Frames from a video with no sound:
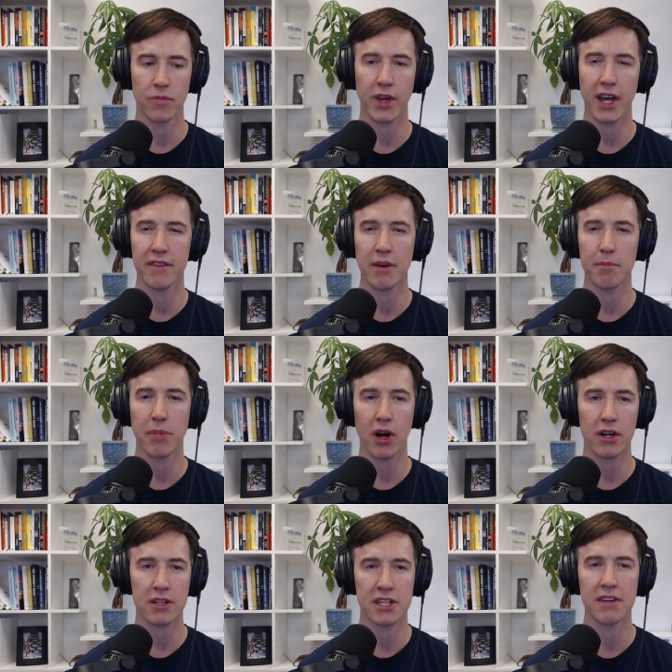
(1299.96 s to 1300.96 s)
we kind of
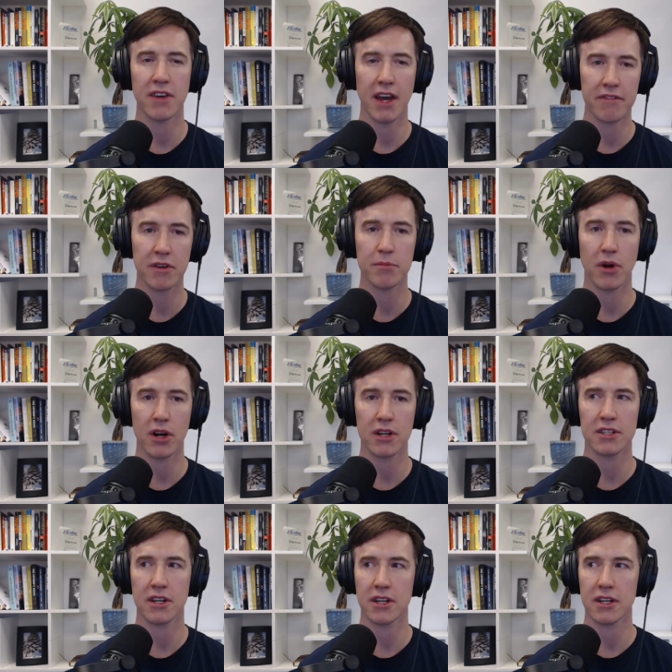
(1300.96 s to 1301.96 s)
TVF
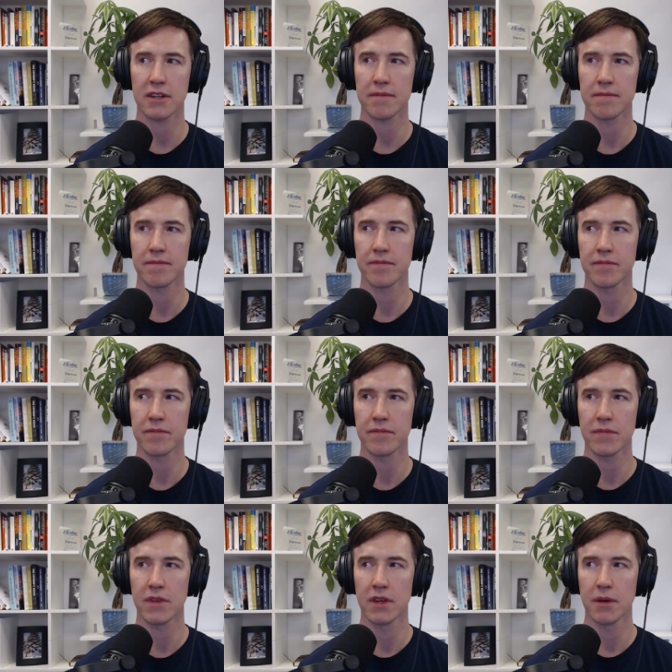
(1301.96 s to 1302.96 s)
embarked on
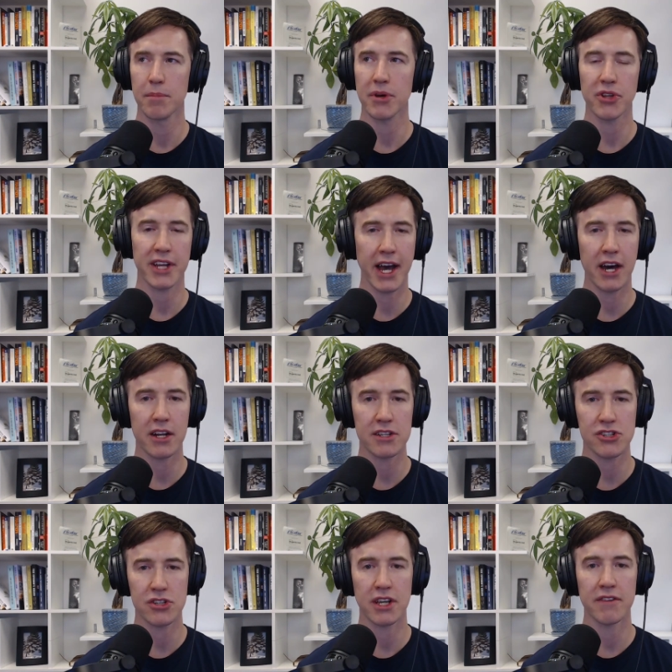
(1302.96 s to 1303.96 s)
building out a
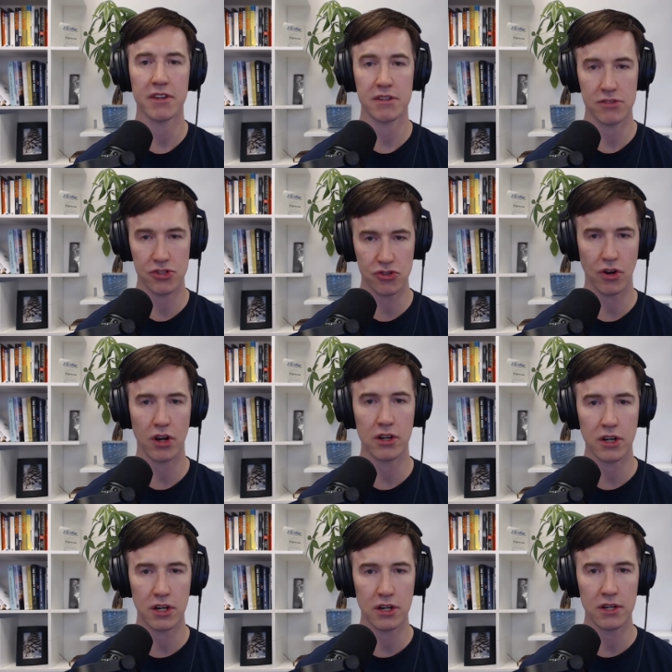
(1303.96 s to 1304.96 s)
even
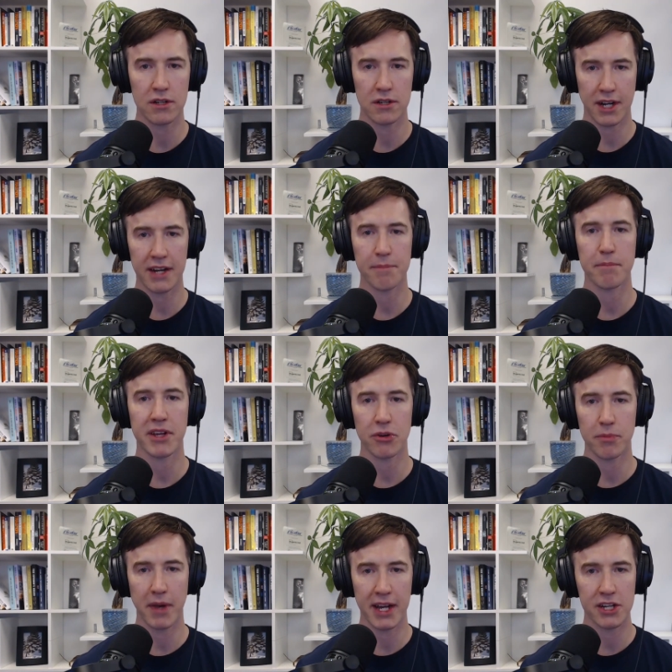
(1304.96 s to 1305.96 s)
stronger kind of
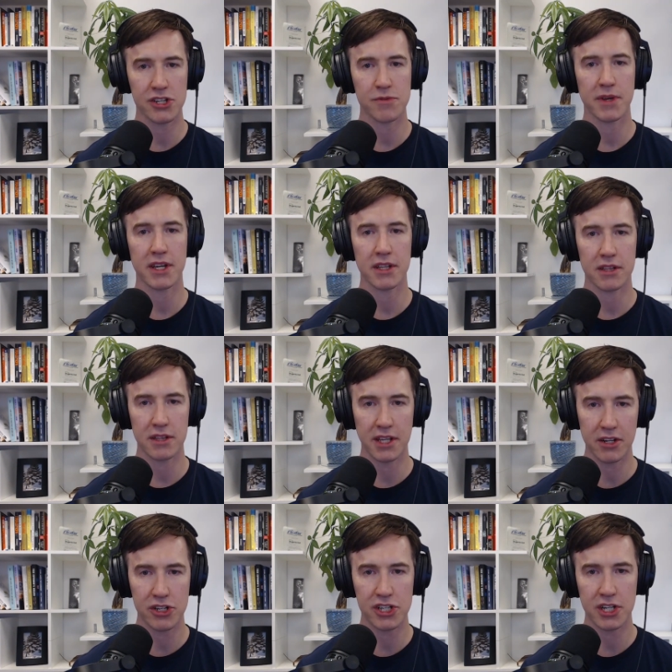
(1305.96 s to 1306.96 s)
middle management
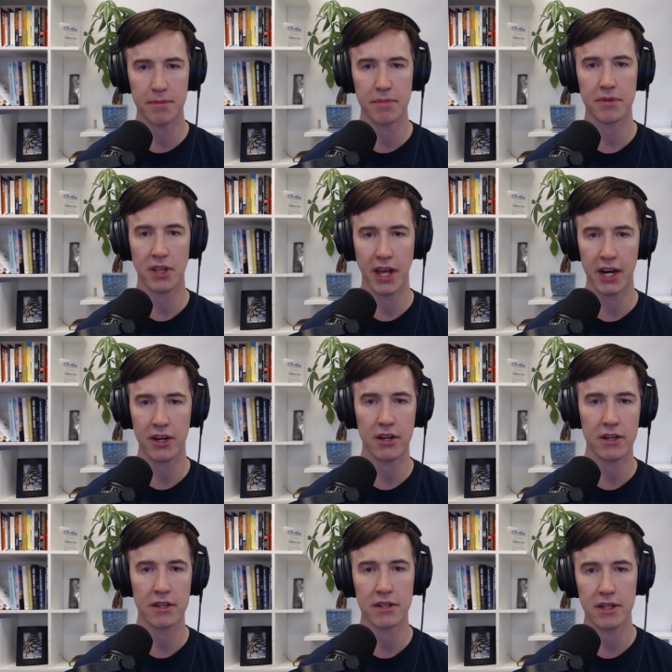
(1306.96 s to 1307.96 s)
leadership
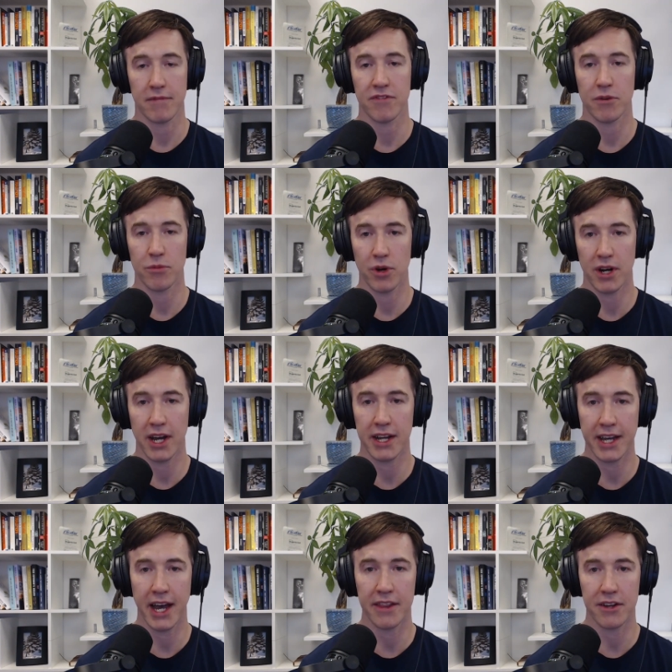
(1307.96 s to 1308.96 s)
layer. From what I
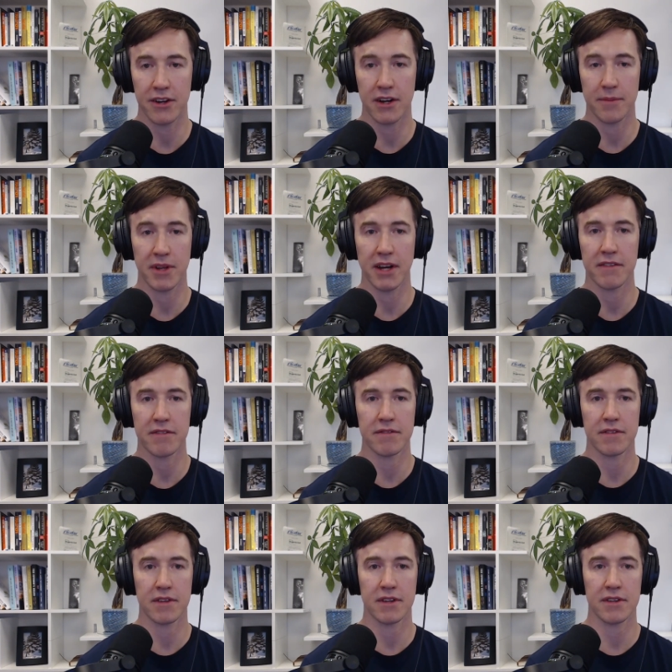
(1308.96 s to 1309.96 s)
gather, I mean, it
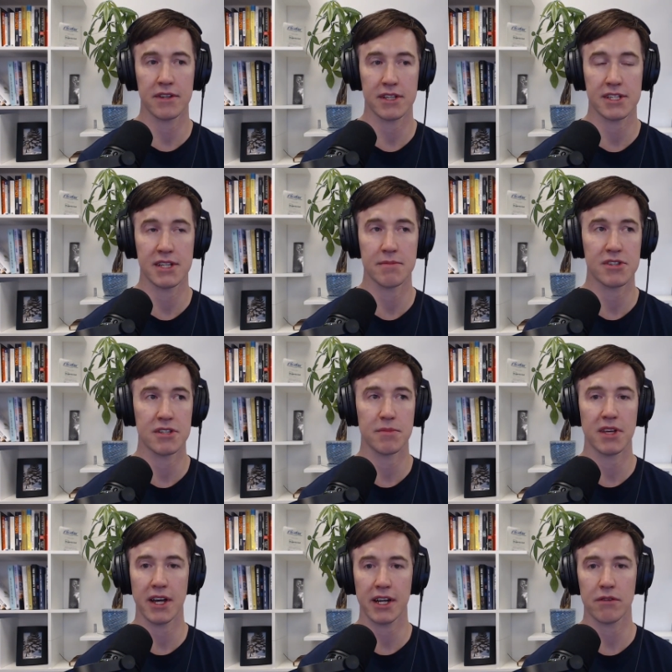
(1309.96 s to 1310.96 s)
seems to
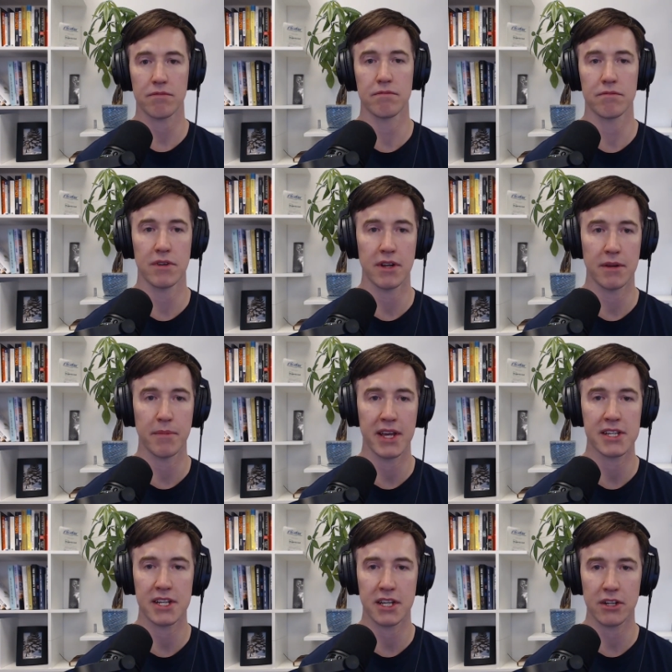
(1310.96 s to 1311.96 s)
me like an
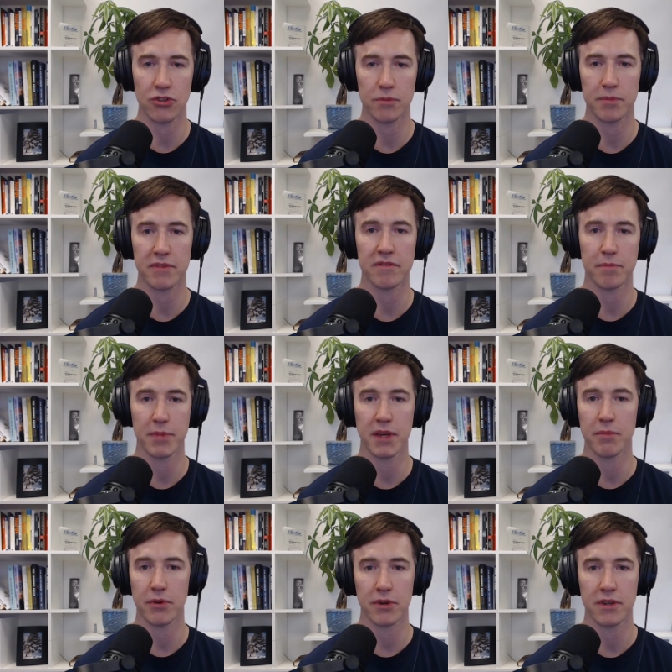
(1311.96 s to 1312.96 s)
amazing group of
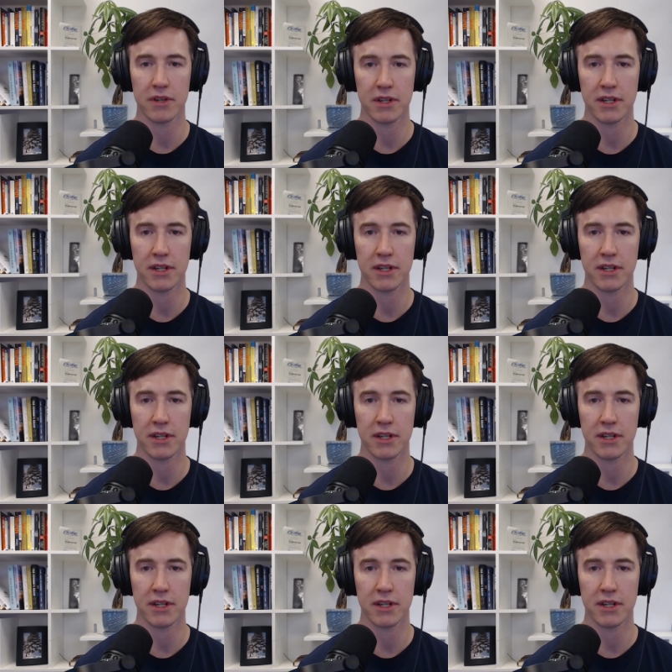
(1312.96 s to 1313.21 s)
people